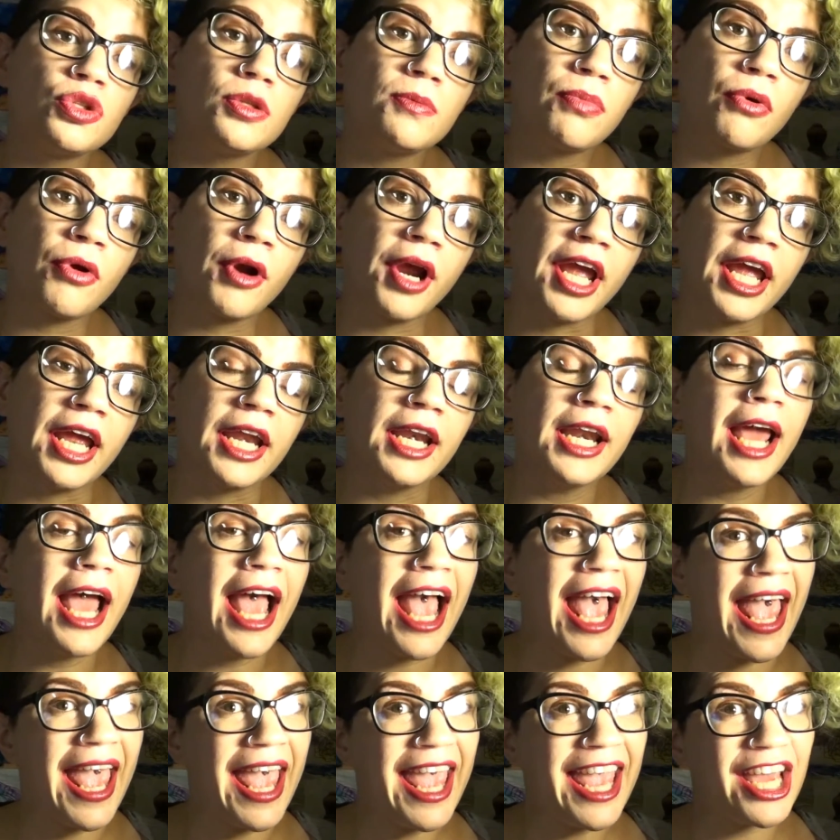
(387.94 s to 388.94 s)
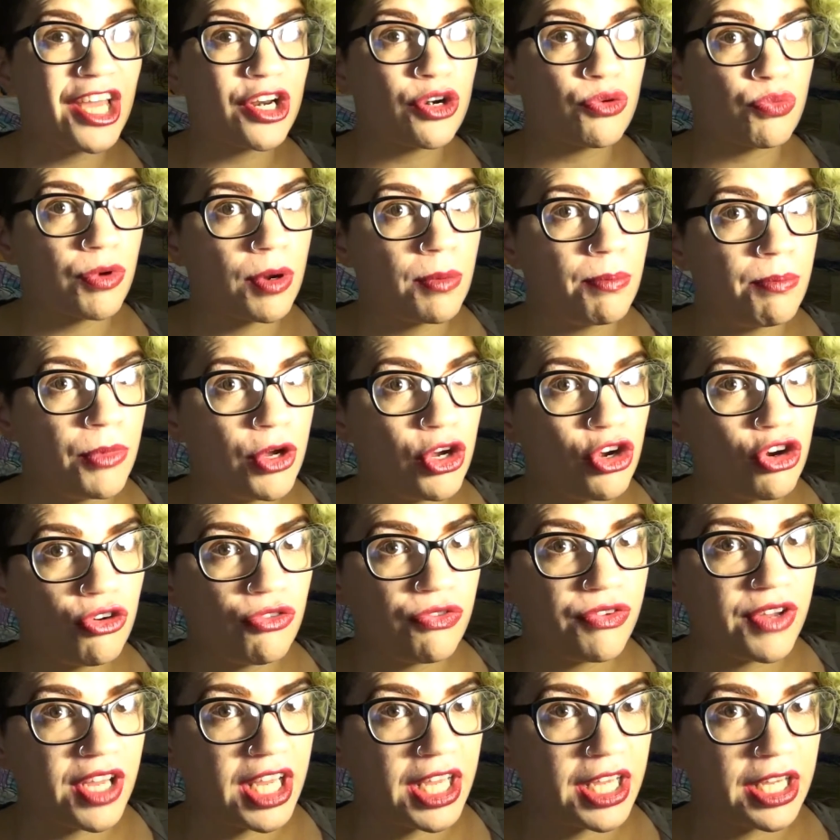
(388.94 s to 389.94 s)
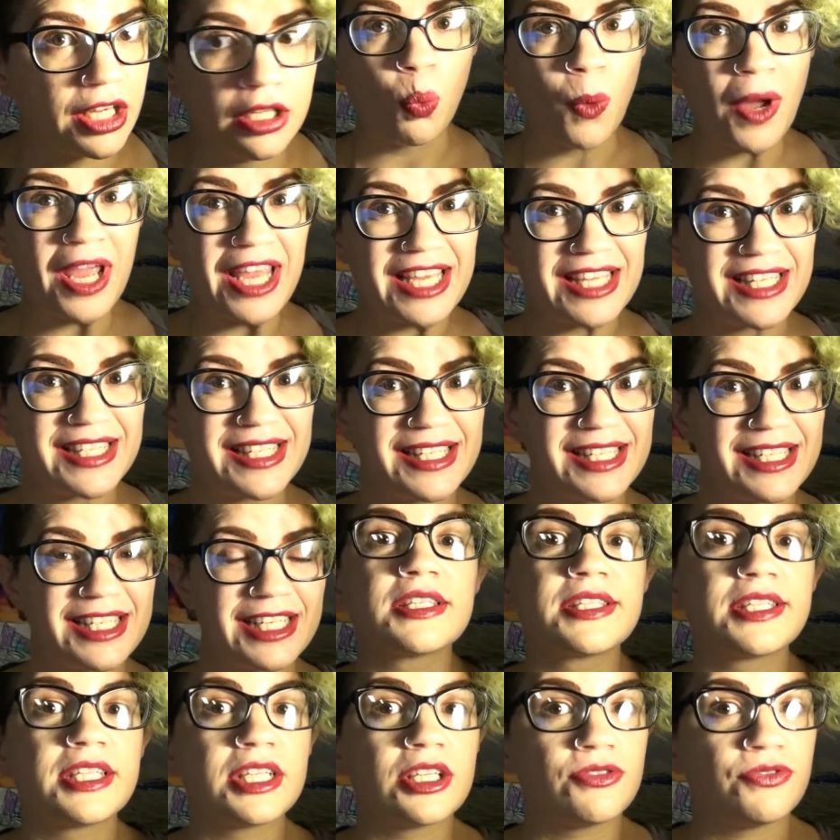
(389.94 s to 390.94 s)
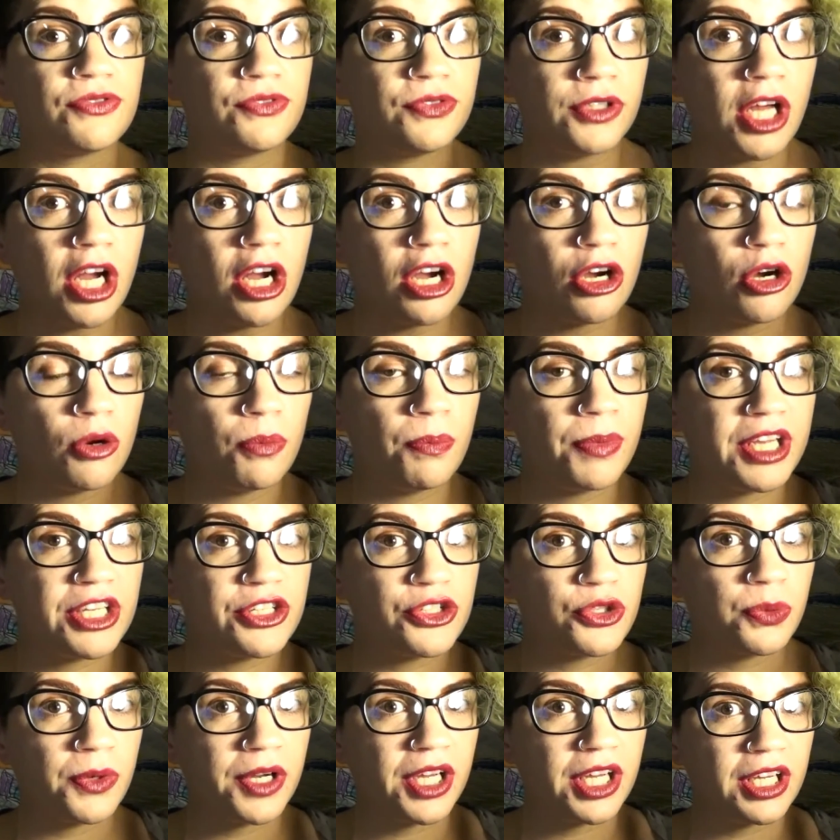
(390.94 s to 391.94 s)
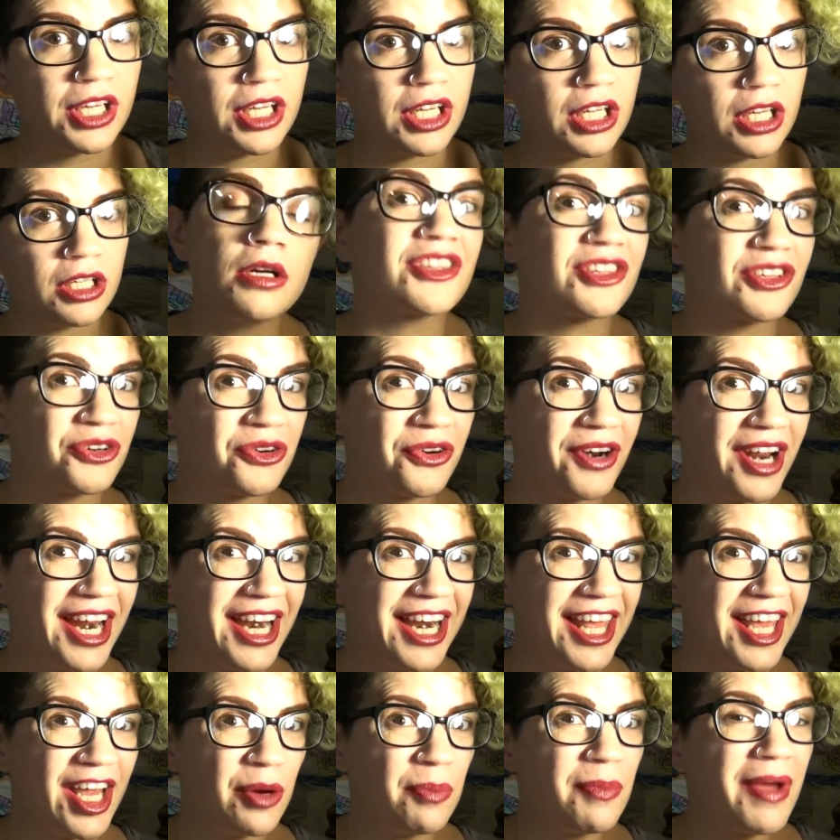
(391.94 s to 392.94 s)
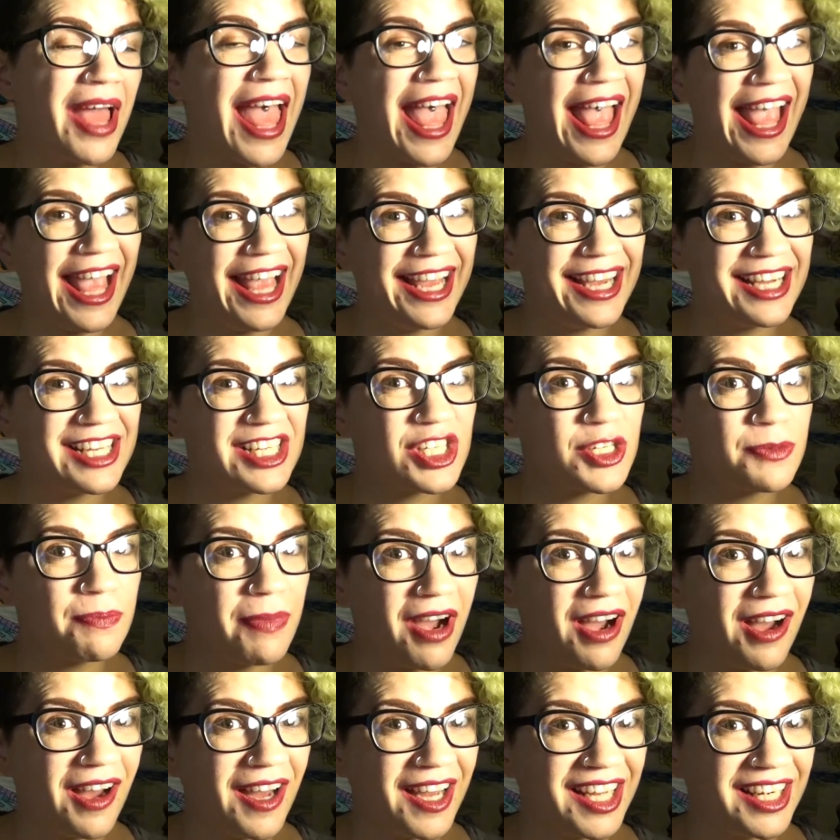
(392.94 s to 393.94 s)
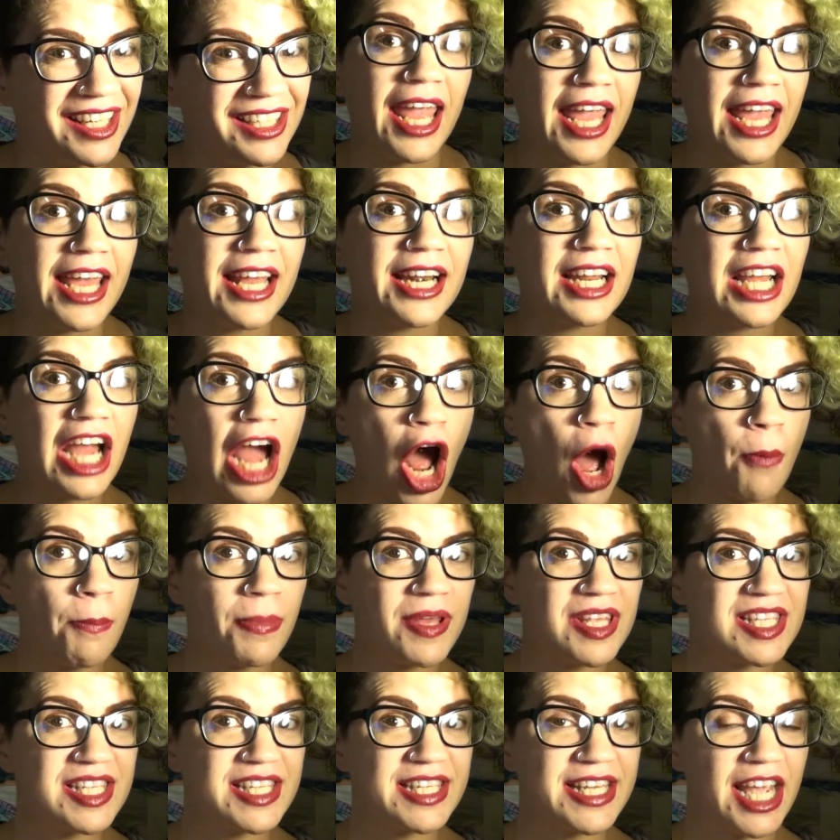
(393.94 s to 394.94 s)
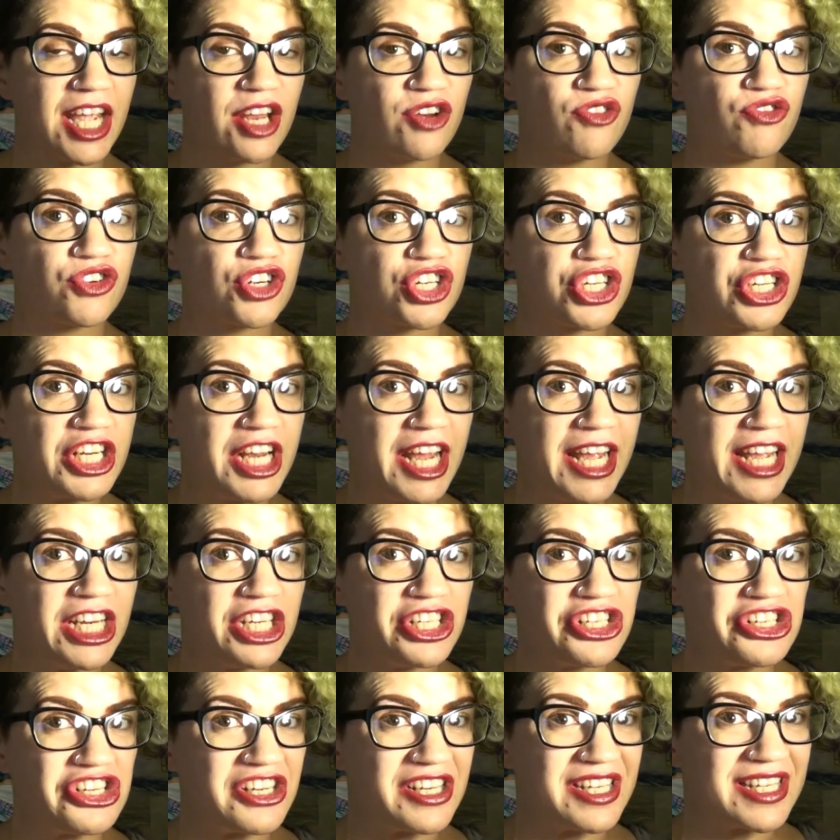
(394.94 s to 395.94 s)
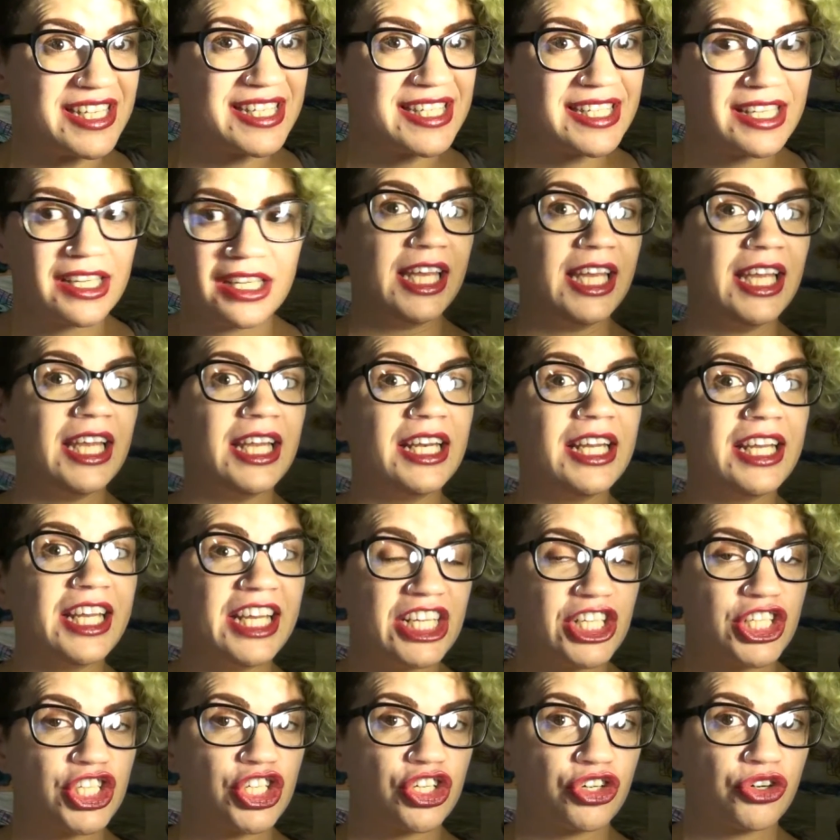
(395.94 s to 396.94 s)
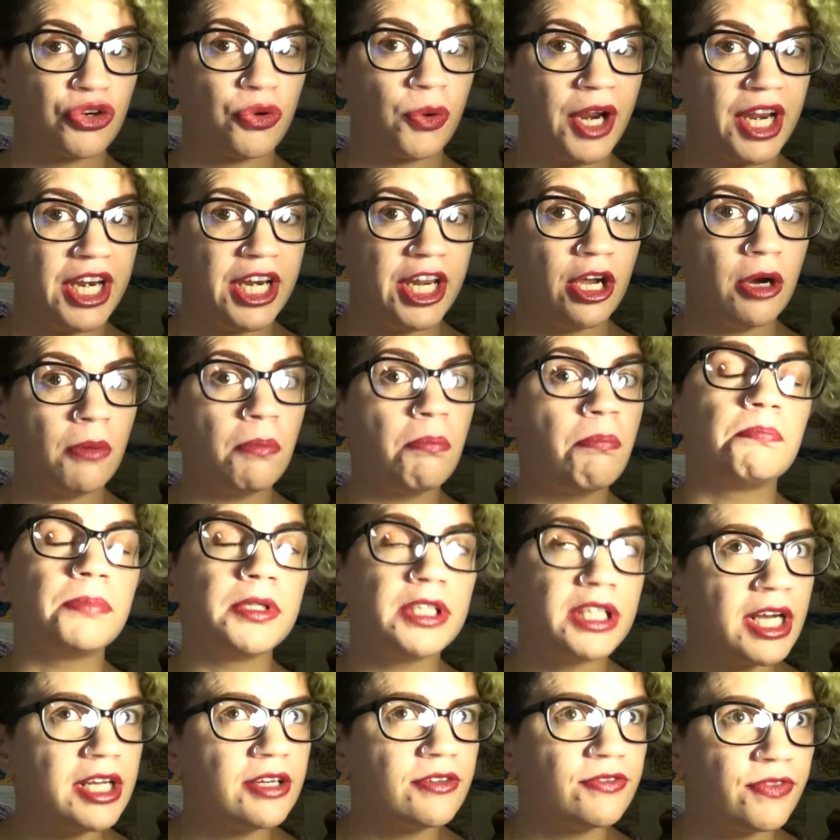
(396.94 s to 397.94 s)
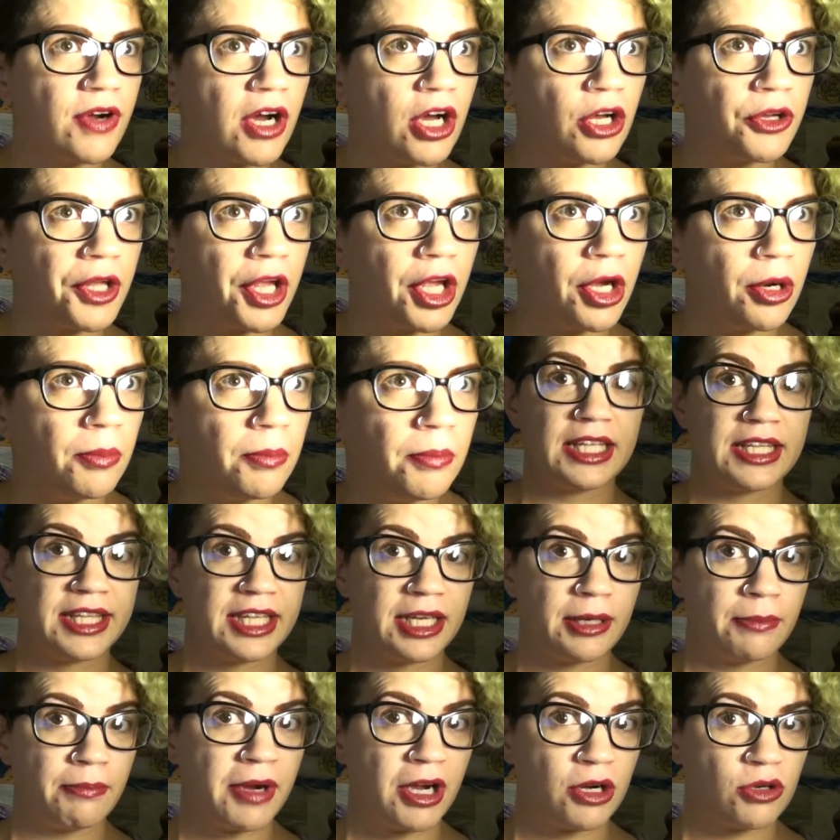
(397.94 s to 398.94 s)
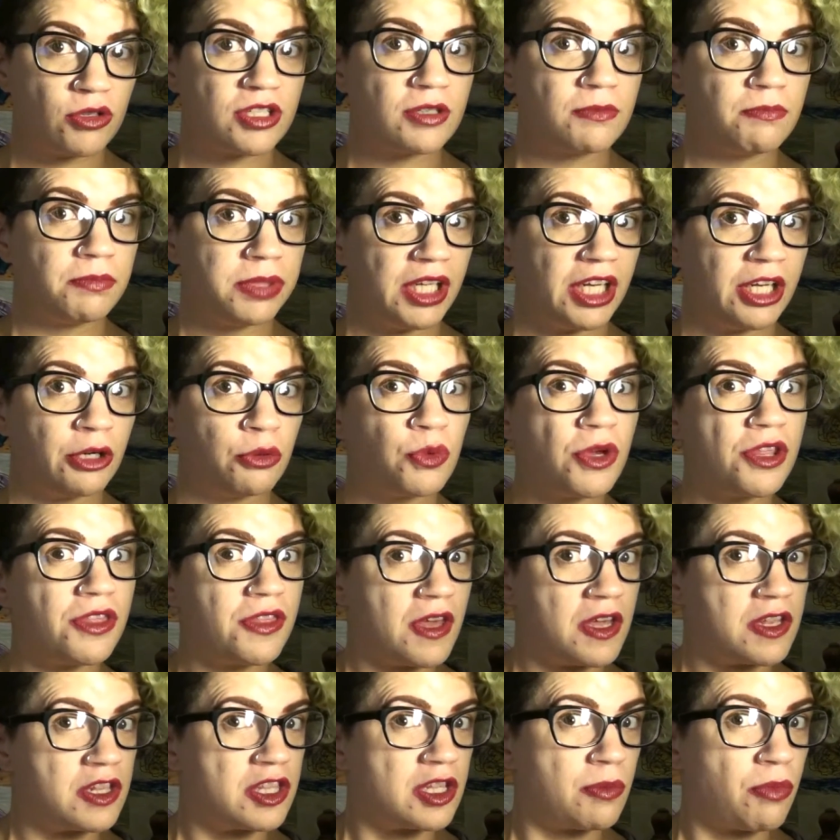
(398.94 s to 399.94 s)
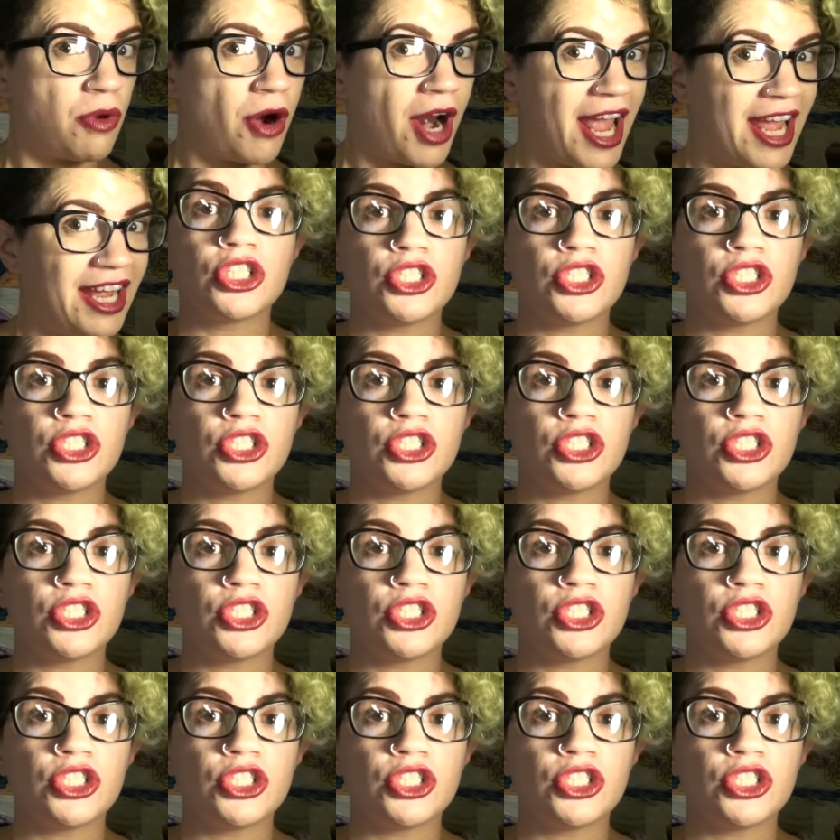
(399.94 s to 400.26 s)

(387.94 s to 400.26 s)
the brain and removing waste, to flow between the cranium and spine and compensate for changes in intracranial blood volume, the amount of blood within the brain.